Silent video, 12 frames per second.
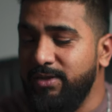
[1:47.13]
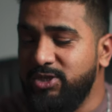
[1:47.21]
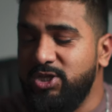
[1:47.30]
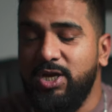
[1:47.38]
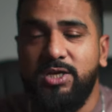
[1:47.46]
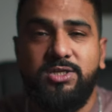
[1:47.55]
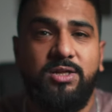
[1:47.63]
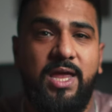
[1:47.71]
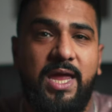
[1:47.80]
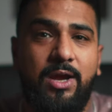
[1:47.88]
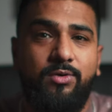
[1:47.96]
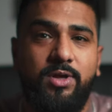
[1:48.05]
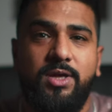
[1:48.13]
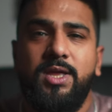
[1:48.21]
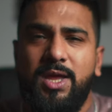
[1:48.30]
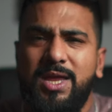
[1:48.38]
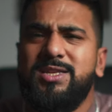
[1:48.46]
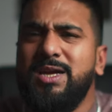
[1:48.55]
the Churchill area
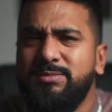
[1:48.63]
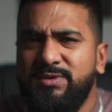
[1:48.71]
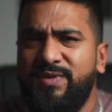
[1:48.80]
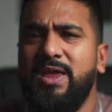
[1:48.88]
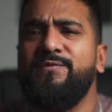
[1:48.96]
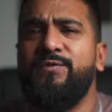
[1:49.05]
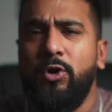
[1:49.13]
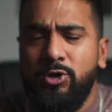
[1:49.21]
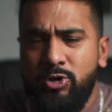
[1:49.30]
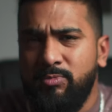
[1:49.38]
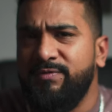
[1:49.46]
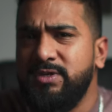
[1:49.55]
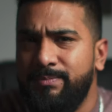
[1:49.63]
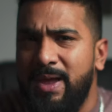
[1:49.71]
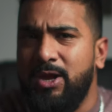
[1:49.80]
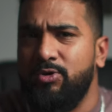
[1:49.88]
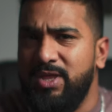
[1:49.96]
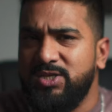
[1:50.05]
in terms of like volume of
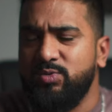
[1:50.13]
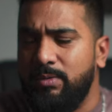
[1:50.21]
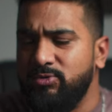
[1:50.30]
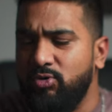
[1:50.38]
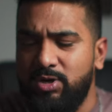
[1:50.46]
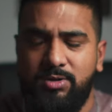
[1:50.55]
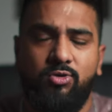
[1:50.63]
tobacco. That's what I'm talking.